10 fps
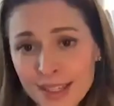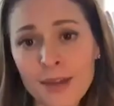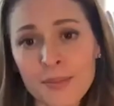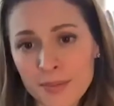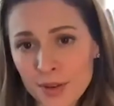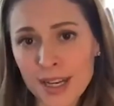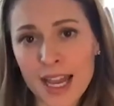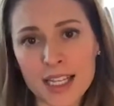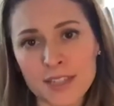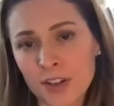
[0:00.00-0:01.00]
Yep. You can
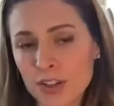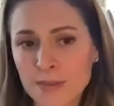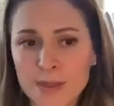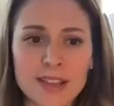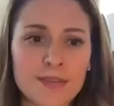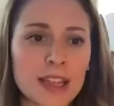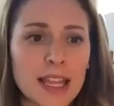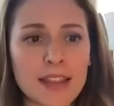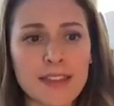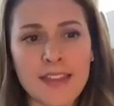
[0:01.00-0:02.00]
ask for those
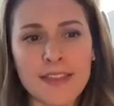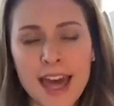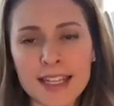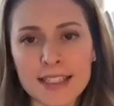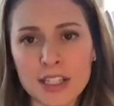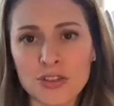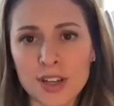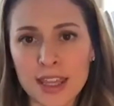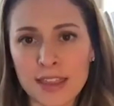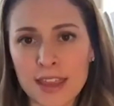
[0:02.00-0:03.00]
specifically. And that is the
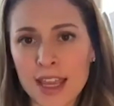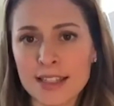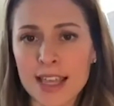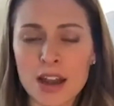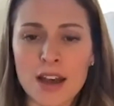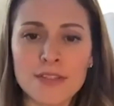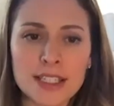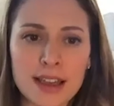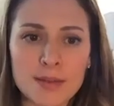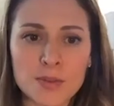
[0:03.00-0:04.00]
tricky thing, is that
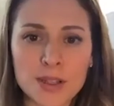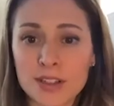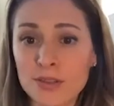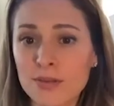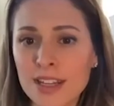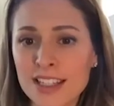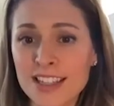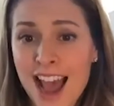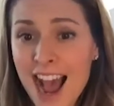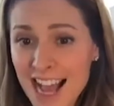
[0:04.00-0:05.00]
oftentimes we do need
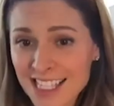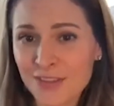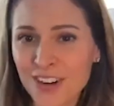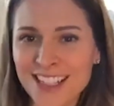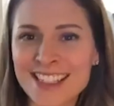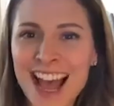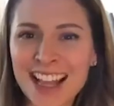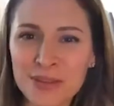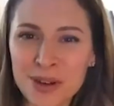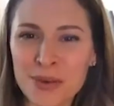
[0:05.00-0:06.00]
to ask for
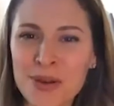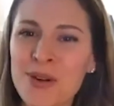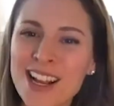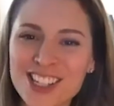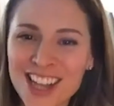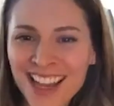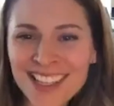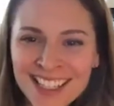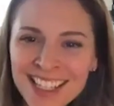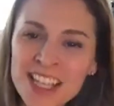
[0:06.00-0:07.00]
exactly what we want
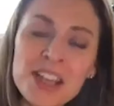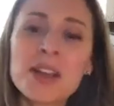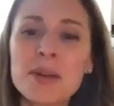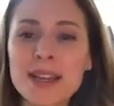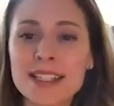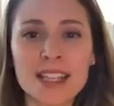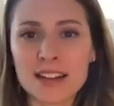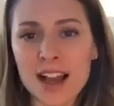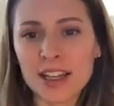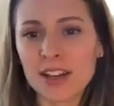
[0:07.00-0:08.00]
checked, because they're
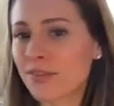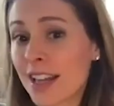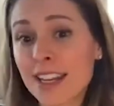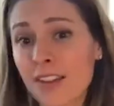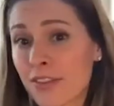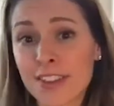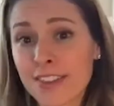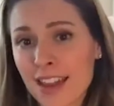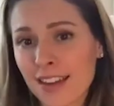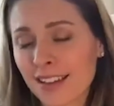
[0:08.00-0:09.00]
not going to run
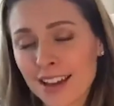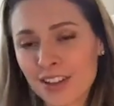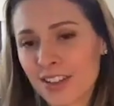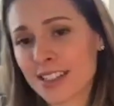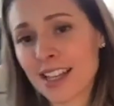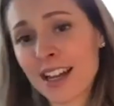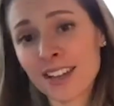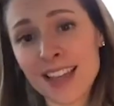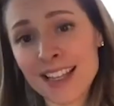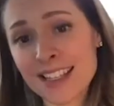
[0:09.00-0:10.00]
everything under the sun
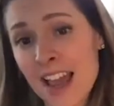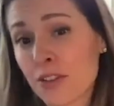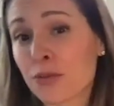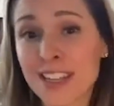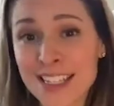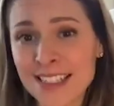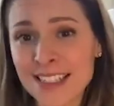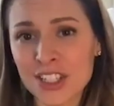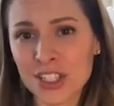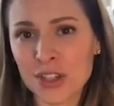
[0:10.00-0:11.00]
unless they have a
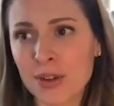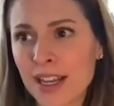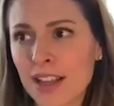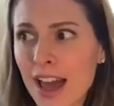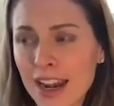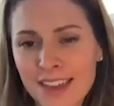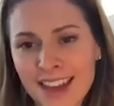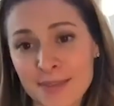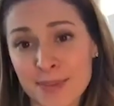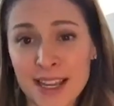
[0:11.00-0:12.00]
reason to. And a lot of that
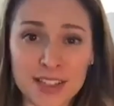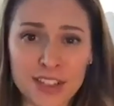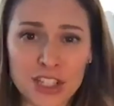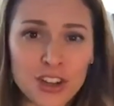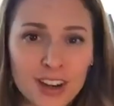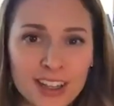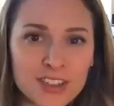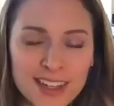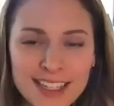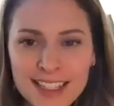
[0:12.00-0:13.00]
is because of
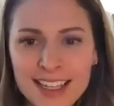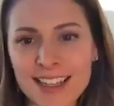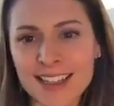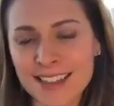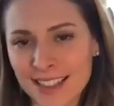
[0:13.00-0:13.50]
insurance reasons.